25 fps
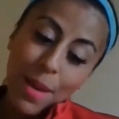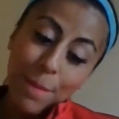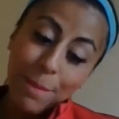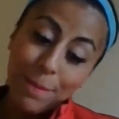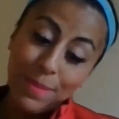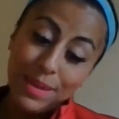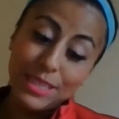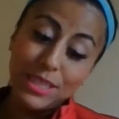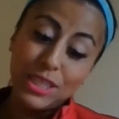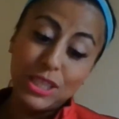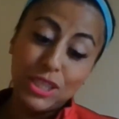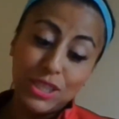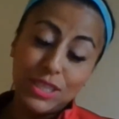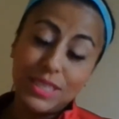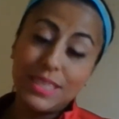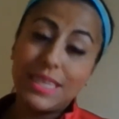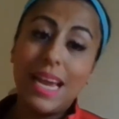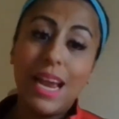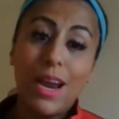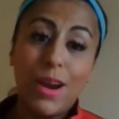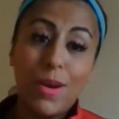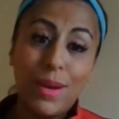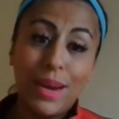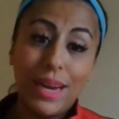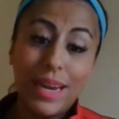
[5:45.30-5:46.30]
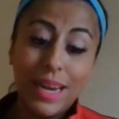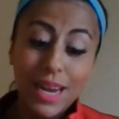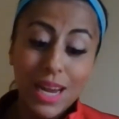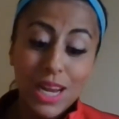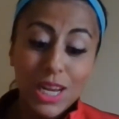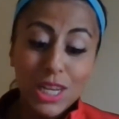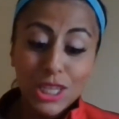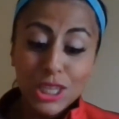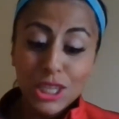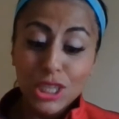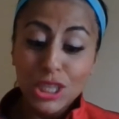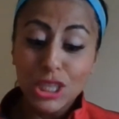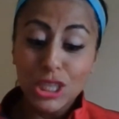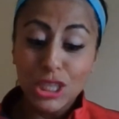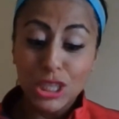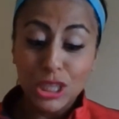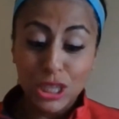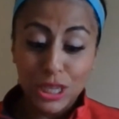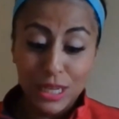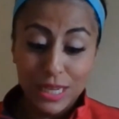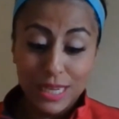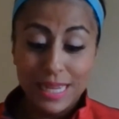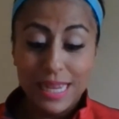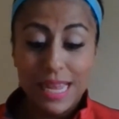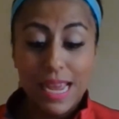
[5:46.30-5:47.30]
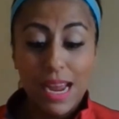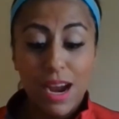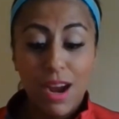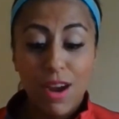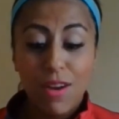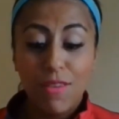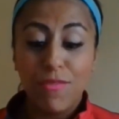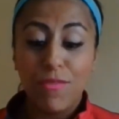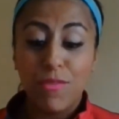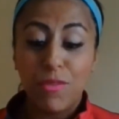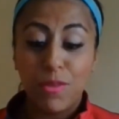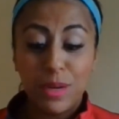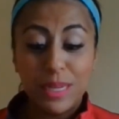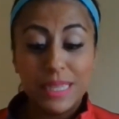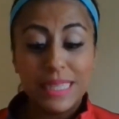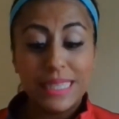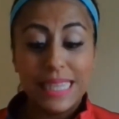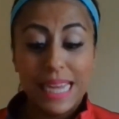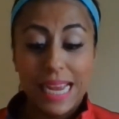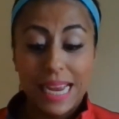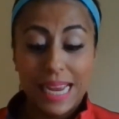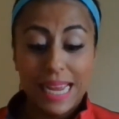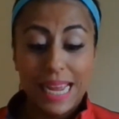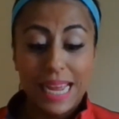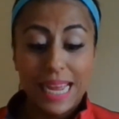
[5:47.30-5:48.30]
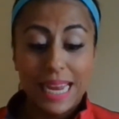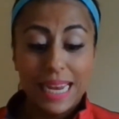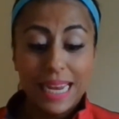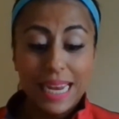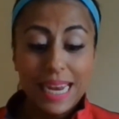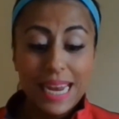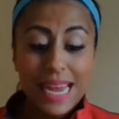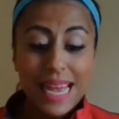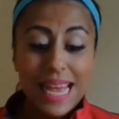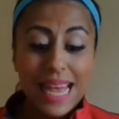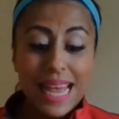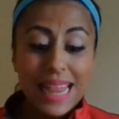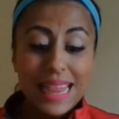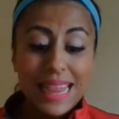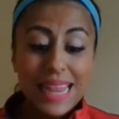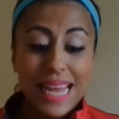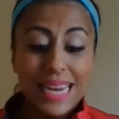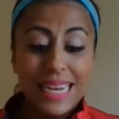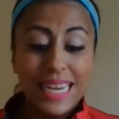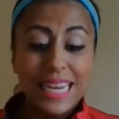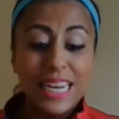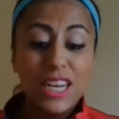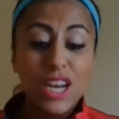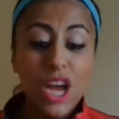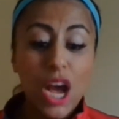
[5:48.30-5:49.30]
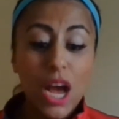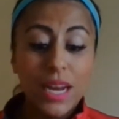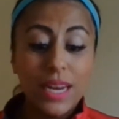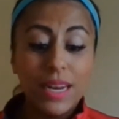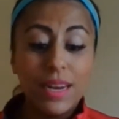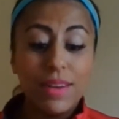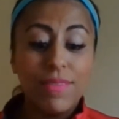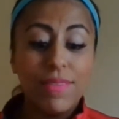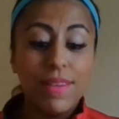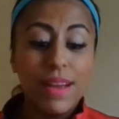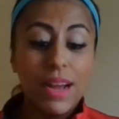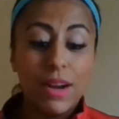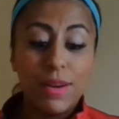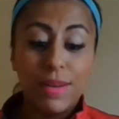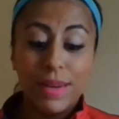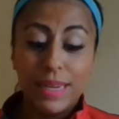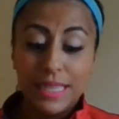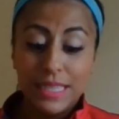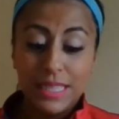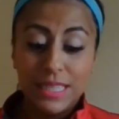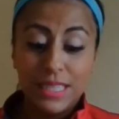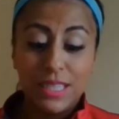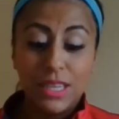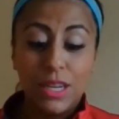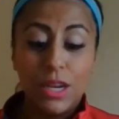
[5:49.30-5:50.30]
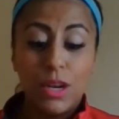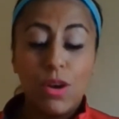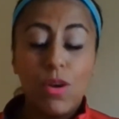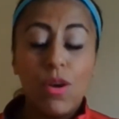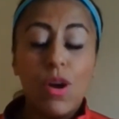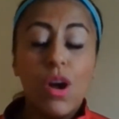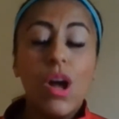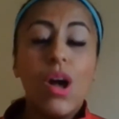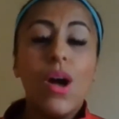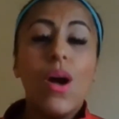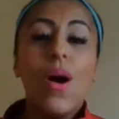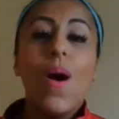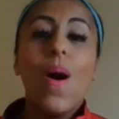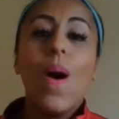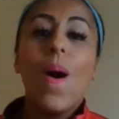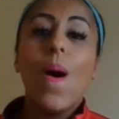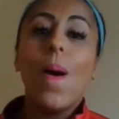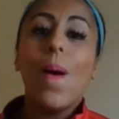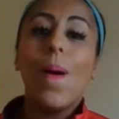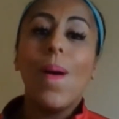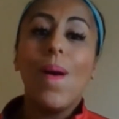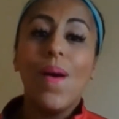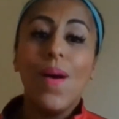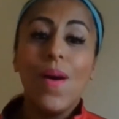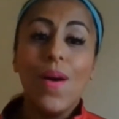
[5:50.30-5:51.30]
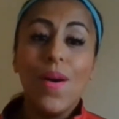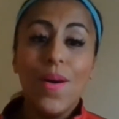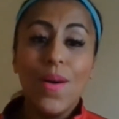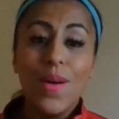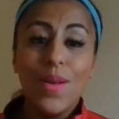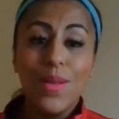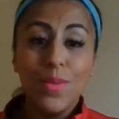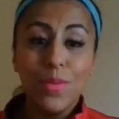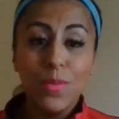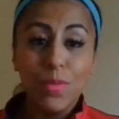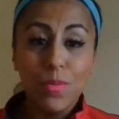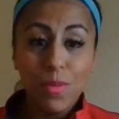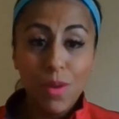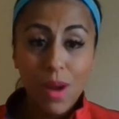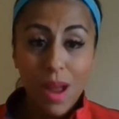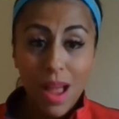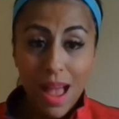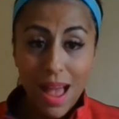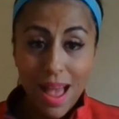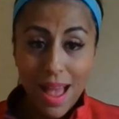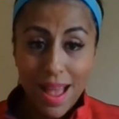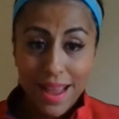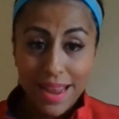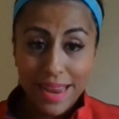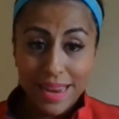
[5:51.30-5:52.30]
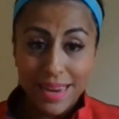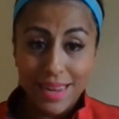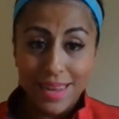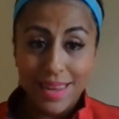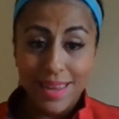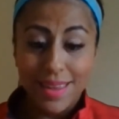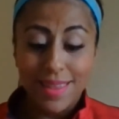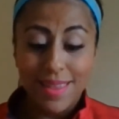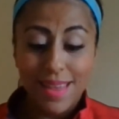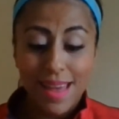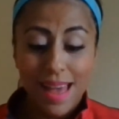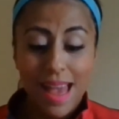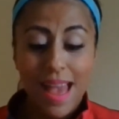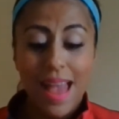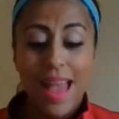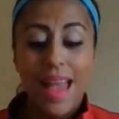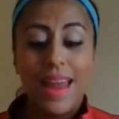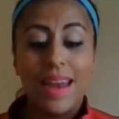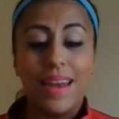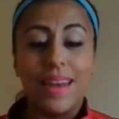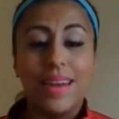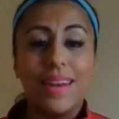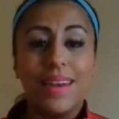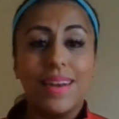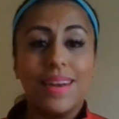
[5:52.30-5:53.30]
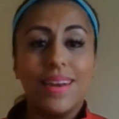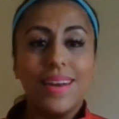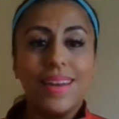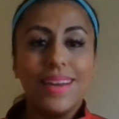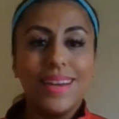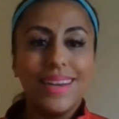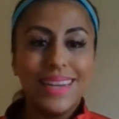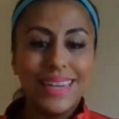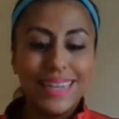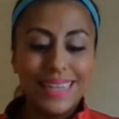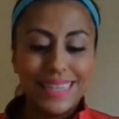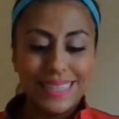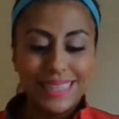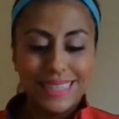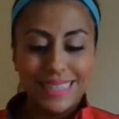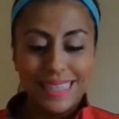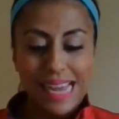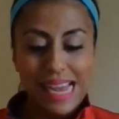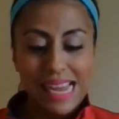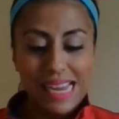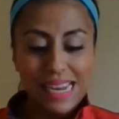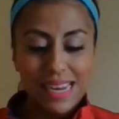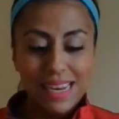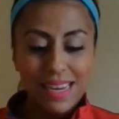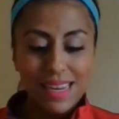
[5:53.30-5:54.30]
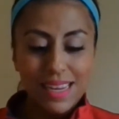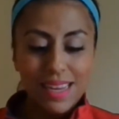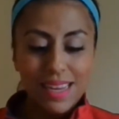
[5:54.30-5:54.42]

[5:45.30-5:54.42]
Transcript: Mr. Scary stood there for a second. Then he nodded very slow. All righty then, he said.